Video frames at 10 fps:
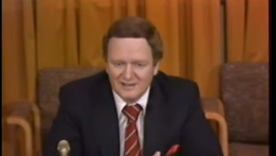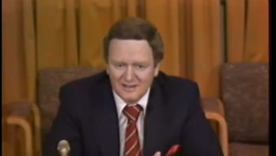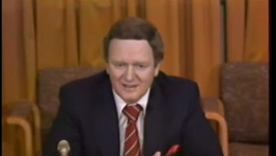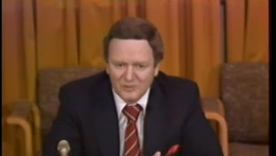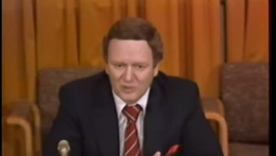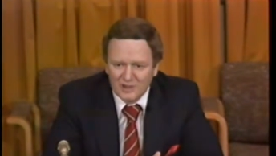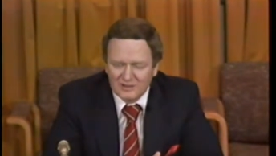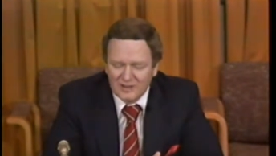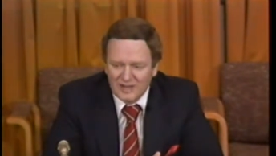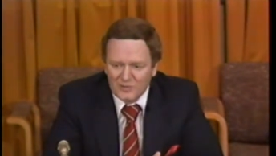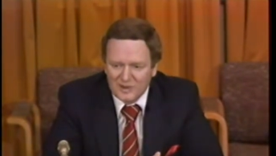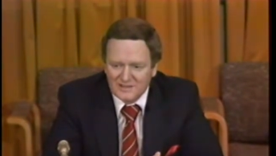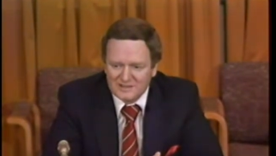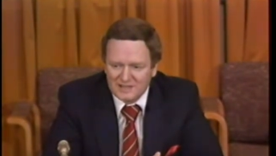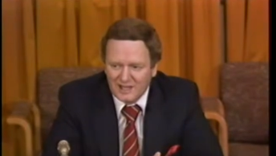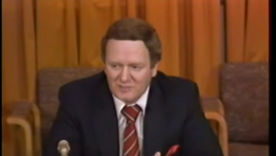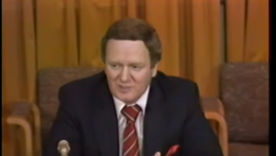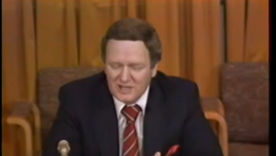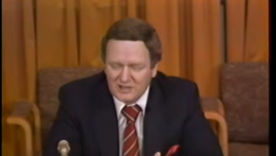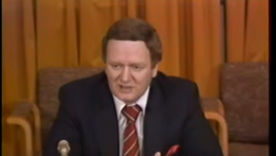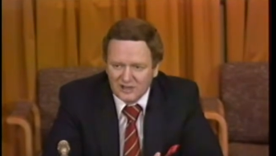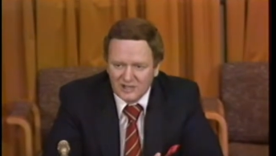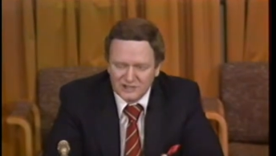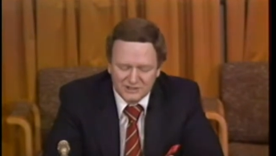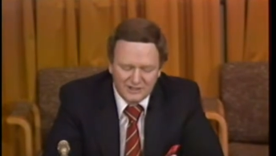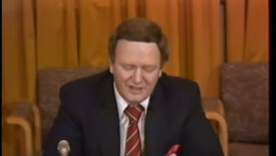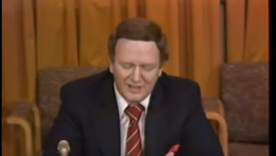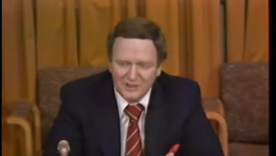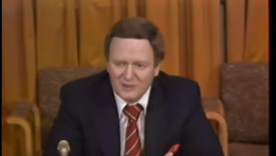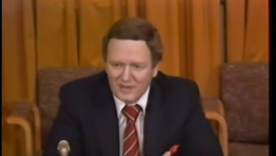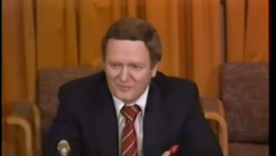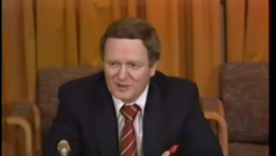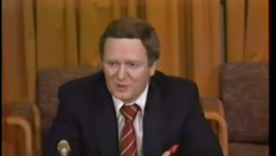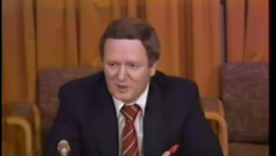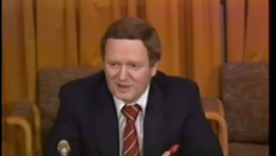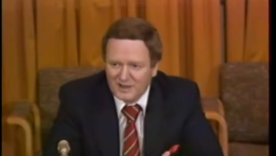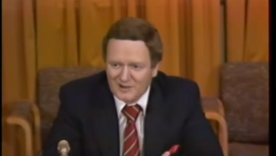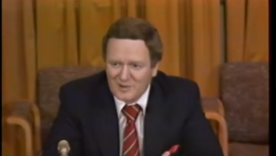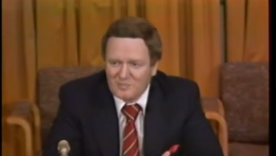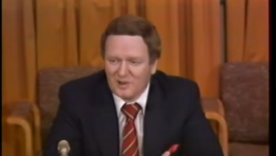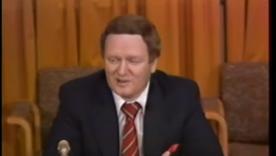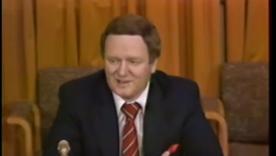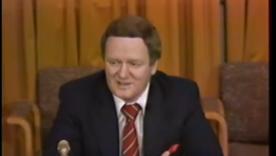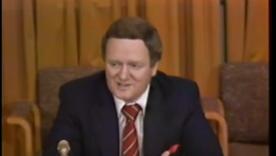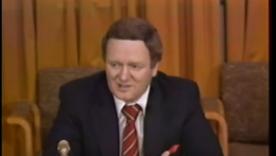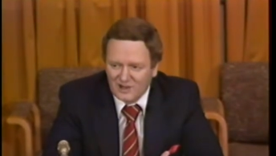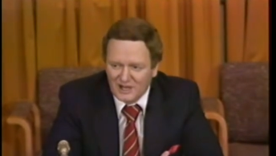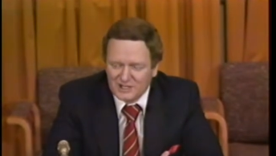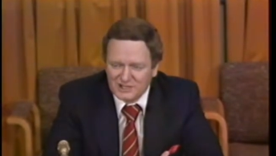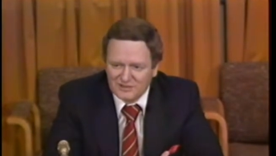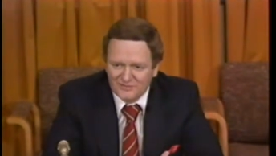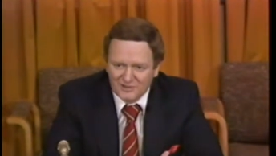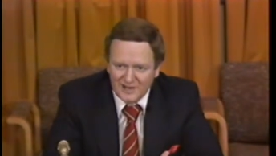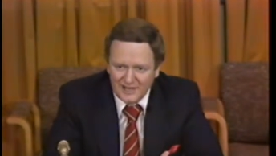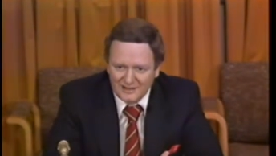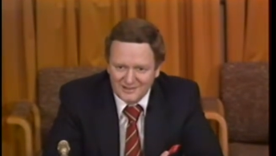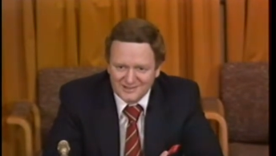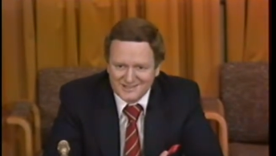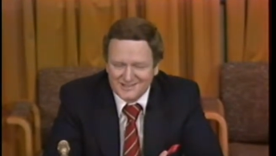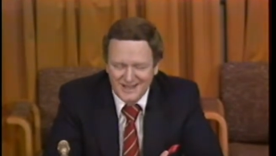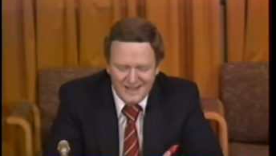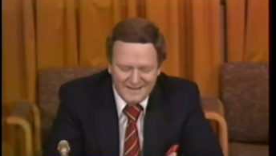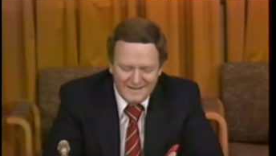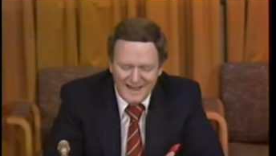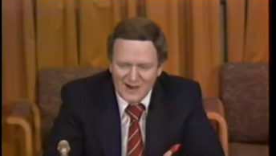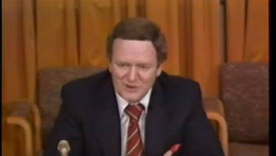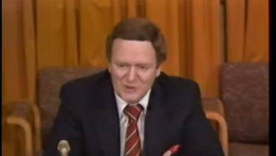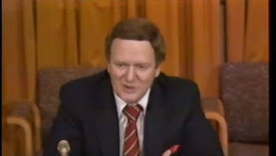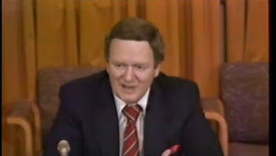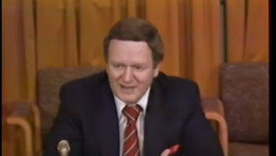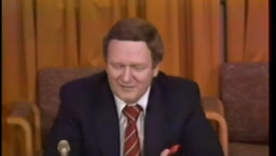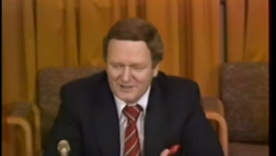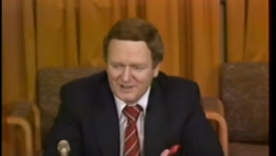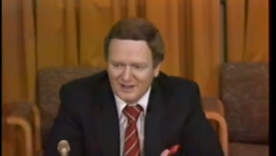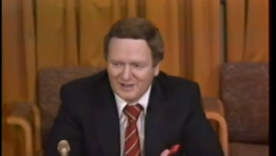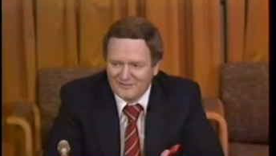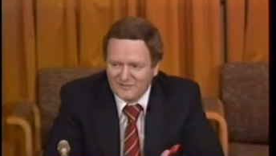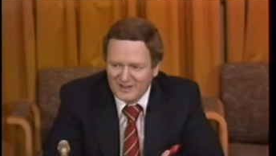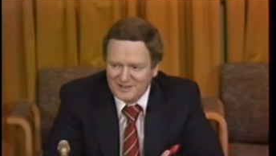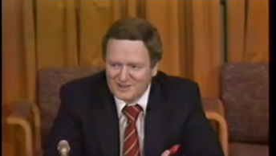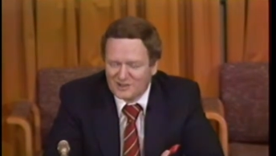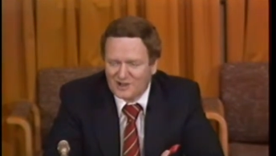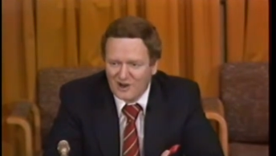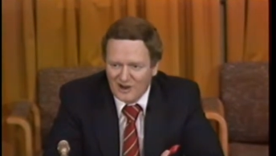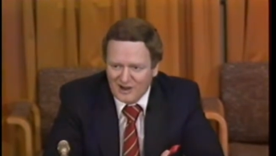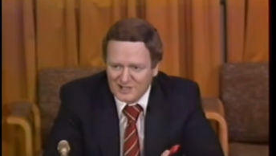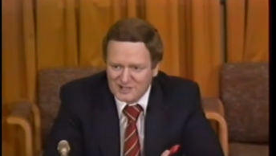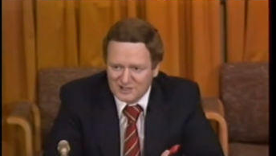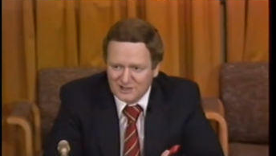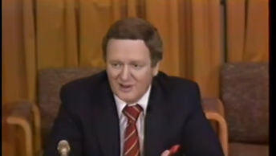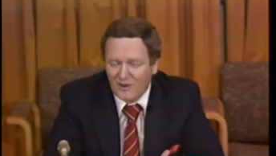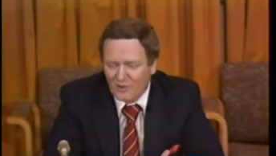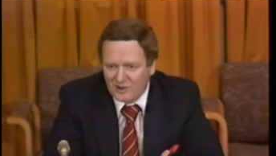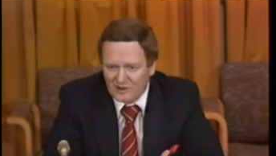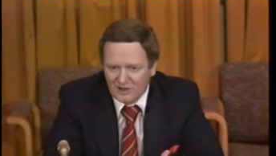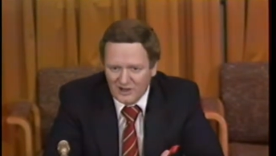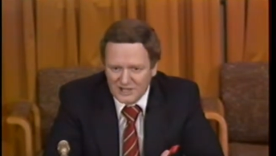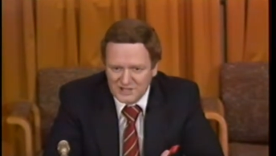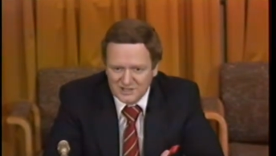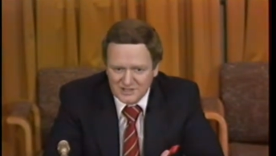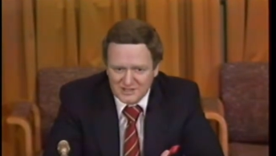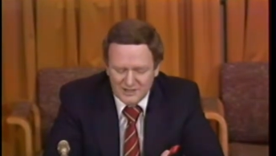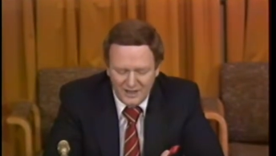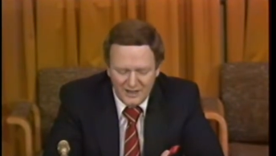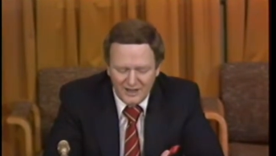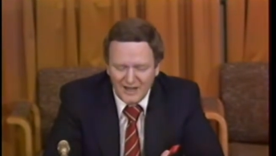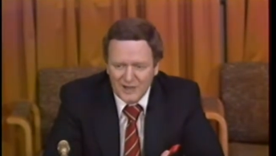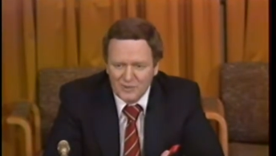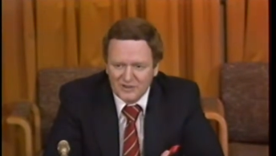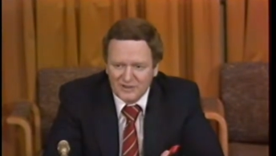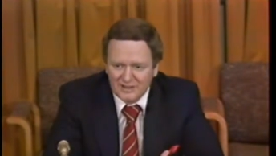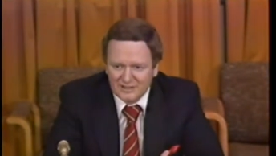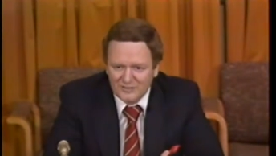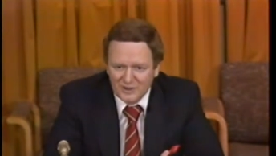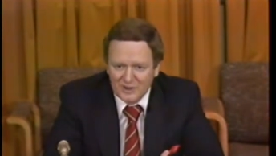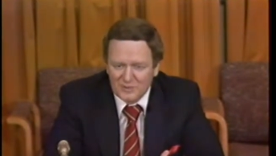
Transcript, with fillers: uh, word it that way, the 10B caution. You have the ordinary police caution for adults. Now you have the young offender caution or cautions. I would think a very